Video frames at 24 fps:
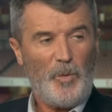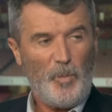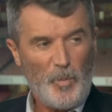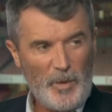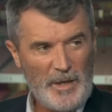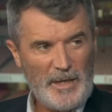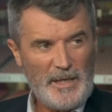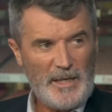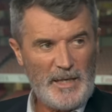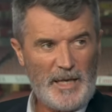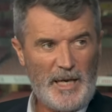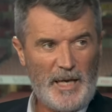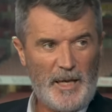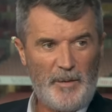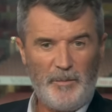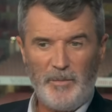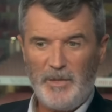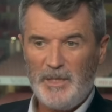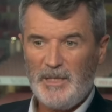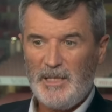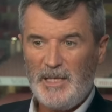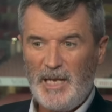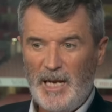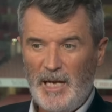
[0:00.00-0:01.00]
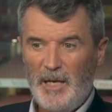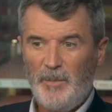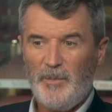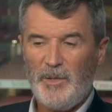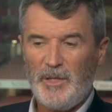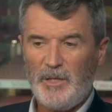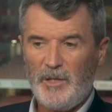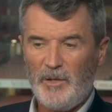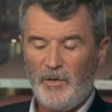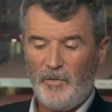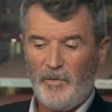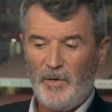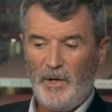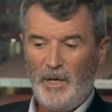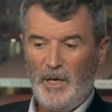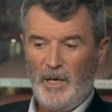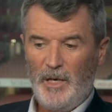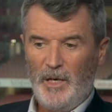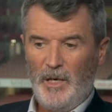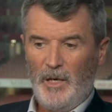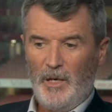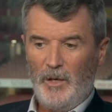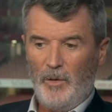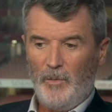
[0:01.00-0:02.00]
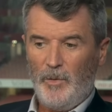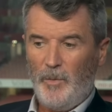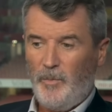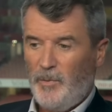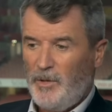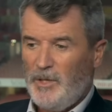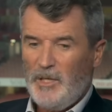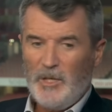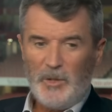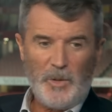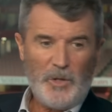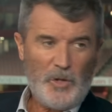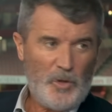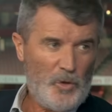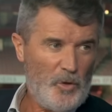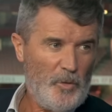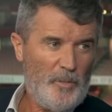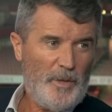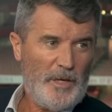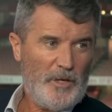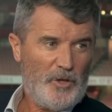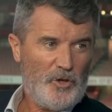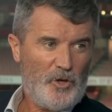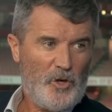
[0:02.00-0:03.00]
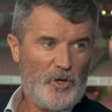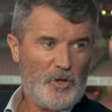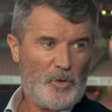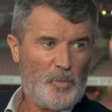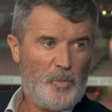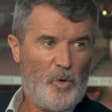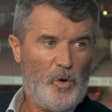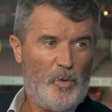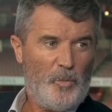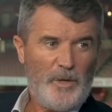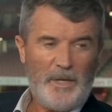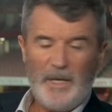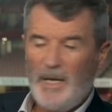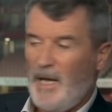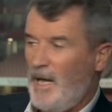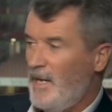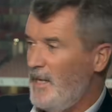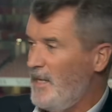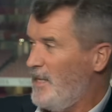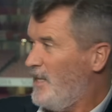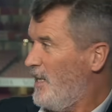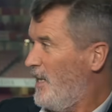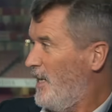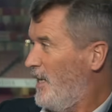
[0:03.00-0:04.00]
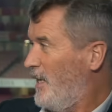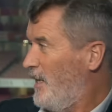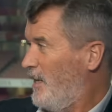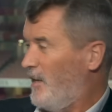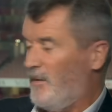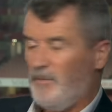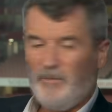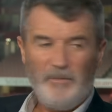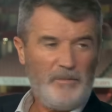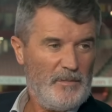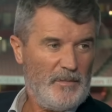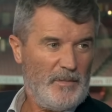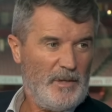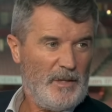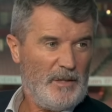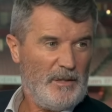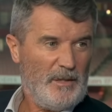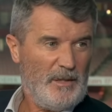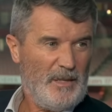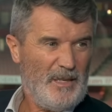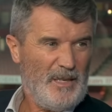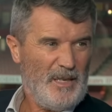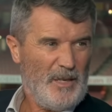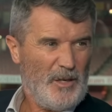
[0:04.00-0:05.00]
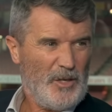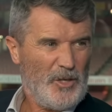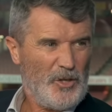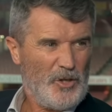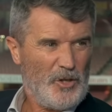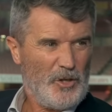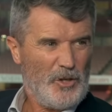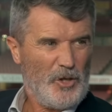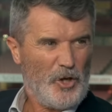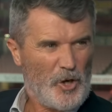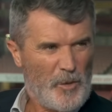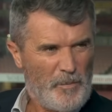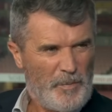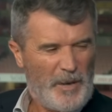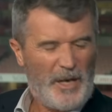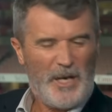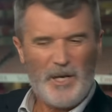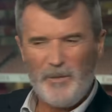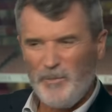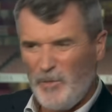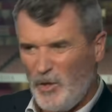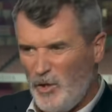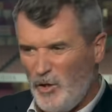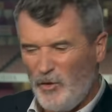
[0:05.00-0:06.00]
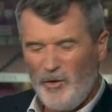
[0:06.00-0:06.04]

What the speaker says: and win the game. There's an element of, well, put it this way, too many draws won't win you any title. Do you think you're comparing them to